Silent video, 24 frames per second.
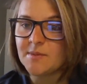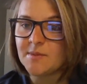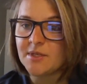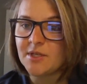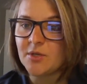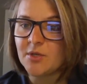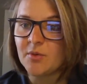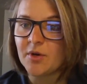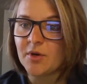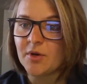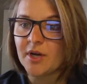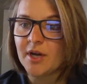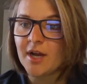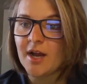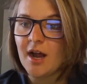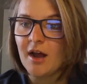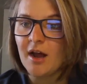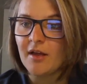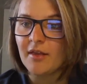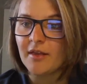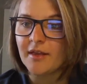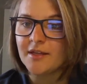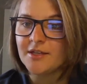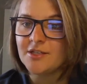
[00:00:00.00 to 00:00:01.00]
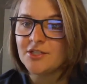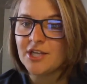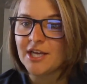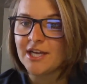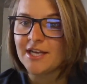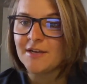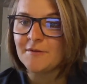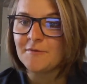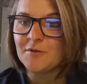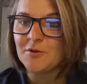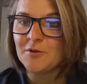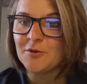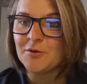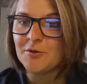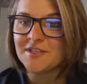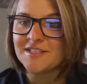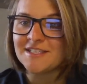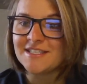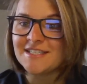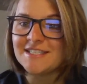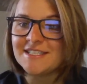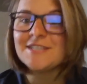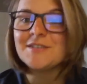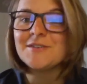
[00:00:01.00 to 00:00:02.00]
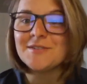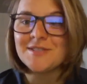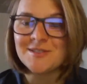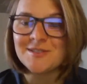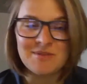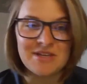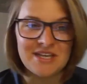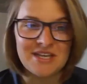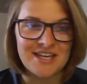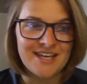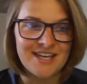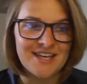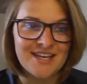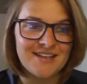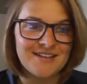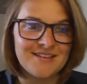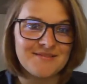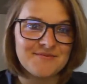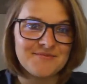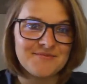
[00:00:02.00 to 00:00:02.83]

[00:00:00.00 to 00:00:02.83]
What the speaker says: when you were in college and if you can still speak it.